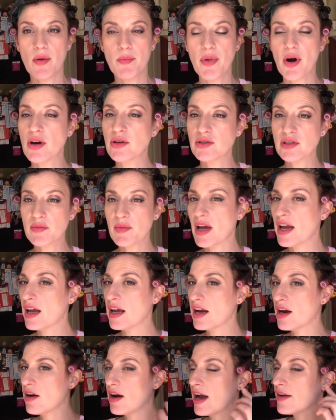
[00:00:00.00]
Parts of my
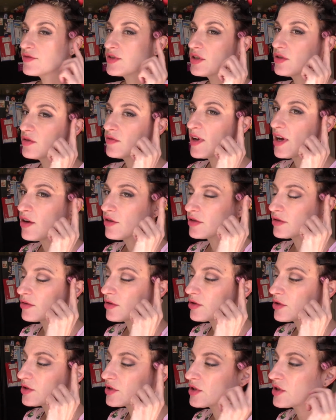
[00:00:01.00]
hair have to use Velcro
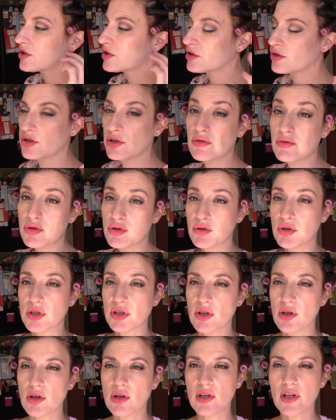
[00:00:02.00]
rollers because they're too short to
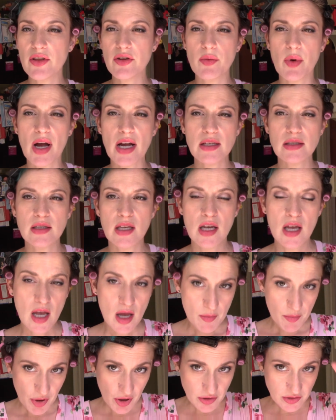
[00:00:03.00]
curl otherwise.
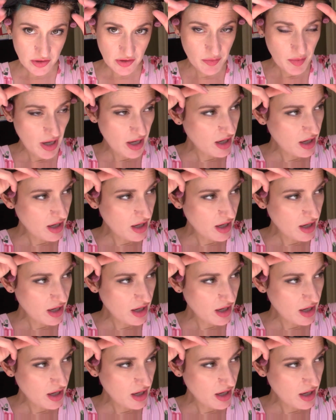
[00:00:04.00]
Parts of my